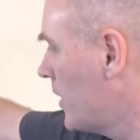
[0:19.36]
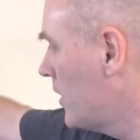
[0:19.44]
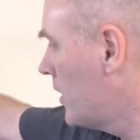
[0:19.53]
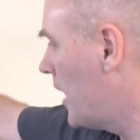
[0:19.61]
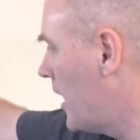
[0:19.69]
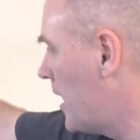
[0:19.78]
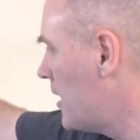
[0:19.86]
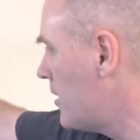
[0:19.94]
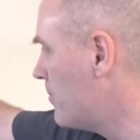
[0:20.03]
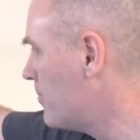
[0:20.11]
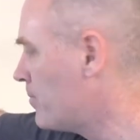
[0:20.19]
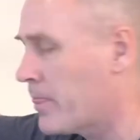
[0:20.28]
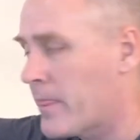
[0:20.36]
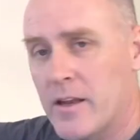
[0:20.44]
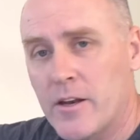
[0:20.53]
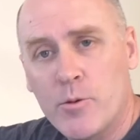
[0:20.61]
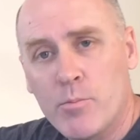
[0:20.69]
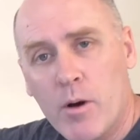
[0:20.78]

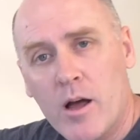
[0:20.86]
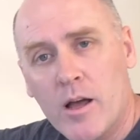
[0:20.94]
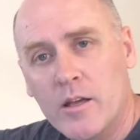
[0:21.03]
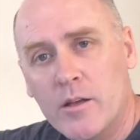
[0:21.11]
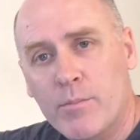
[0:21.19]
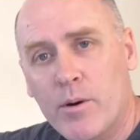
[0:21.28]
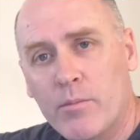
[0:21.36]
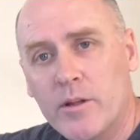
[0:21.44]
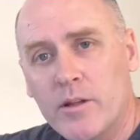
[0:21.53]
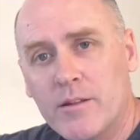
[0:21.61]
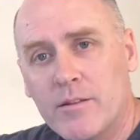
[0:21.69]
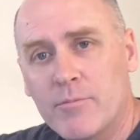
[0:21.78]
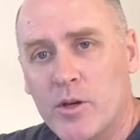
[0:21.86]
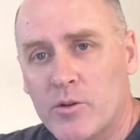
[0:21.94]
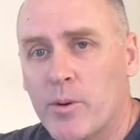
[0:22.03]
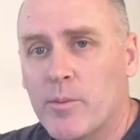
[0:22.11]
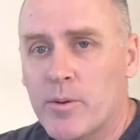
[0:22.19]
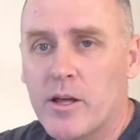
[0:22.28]
And if you're buying it,
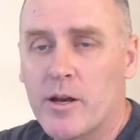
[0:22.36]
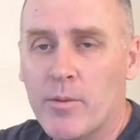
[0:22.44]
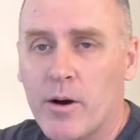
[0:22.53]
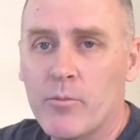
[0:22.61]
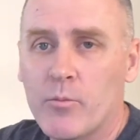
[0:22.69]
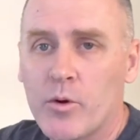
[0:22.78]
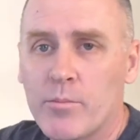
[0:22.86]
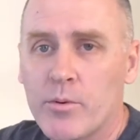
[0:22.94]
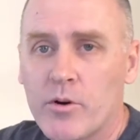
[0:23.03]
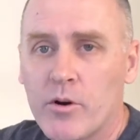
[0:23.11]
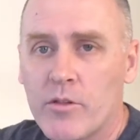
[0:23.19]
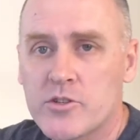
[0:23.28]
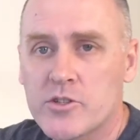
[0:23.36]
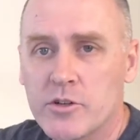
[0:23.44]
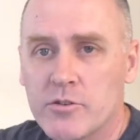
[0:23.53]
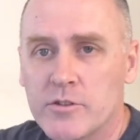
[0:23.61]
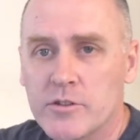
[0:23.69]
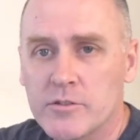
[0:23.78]
most people are going to buy it and want to put it on the
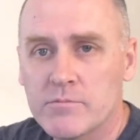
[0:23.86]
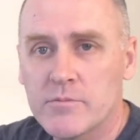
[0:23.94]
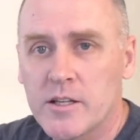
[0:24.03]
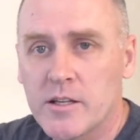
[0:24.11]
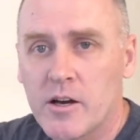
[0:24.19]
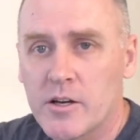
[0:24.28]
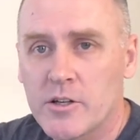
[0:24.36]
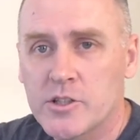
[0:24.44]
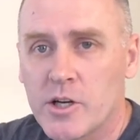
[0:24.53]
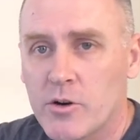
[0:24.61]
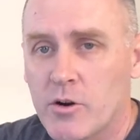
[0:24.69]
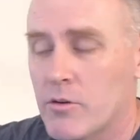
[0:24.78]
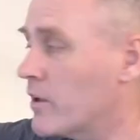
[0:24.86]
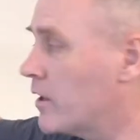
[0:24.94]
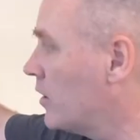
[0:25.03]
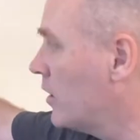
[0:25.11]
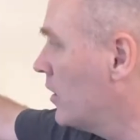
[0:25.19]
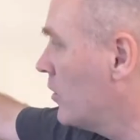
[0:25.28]
shelf and kind of show it off.
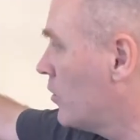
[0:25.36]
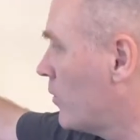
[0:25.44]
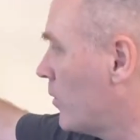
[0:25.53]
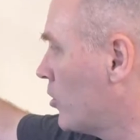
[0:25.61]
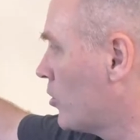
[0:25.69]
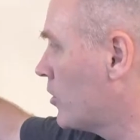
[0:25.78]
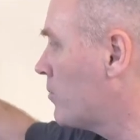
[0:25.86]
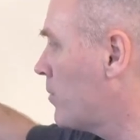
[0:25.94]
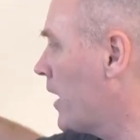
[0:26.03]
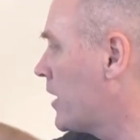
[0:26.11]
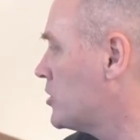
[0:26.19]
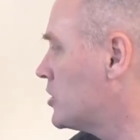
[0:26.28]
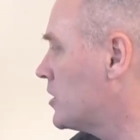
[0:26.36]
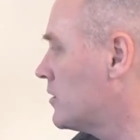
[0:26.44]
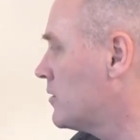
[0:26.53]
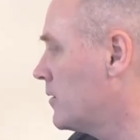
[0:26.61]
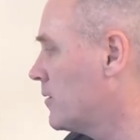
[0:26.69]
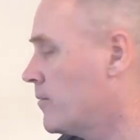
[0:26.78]
And when we look at the packaging,
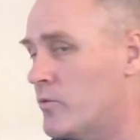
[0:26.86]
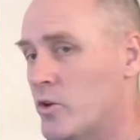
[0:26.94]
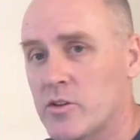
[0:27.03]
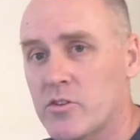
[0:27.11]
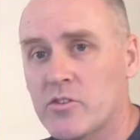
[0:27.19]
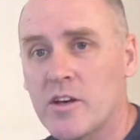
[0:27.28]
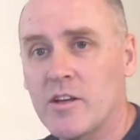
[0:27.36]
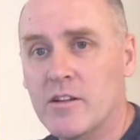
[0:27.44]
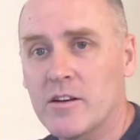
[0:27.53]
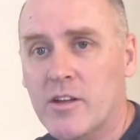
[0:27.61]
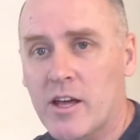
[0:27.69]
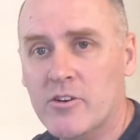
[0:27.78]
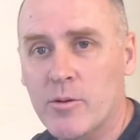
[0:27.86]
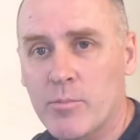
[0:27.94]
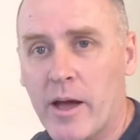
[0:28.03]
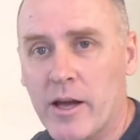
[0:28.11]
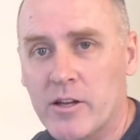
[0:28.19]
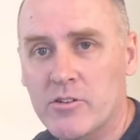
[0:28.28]
you can see that it's actually a
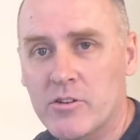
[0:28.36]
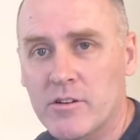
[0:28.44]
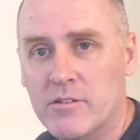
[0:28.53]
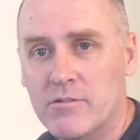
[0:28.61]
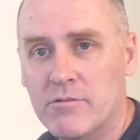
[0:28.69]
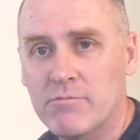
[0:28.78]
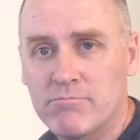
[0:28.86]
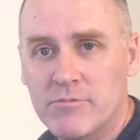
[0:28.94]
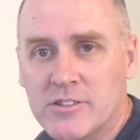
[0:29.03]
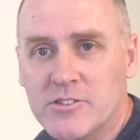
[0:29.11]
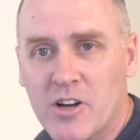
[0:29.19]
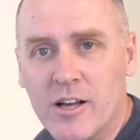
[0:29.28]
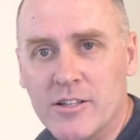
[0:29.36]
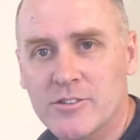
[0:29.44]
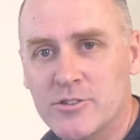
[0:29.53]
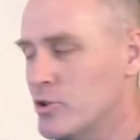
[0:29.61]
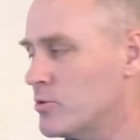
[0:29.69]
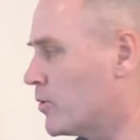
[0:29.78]
package that is nice
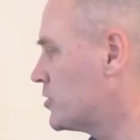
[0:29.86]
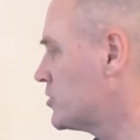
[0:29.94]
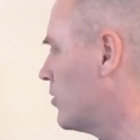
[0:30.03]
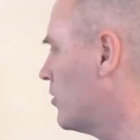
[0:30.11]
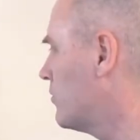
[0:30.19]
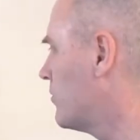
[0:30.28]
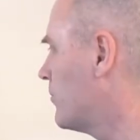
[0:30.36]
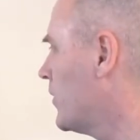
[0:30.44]
and you do want to show off.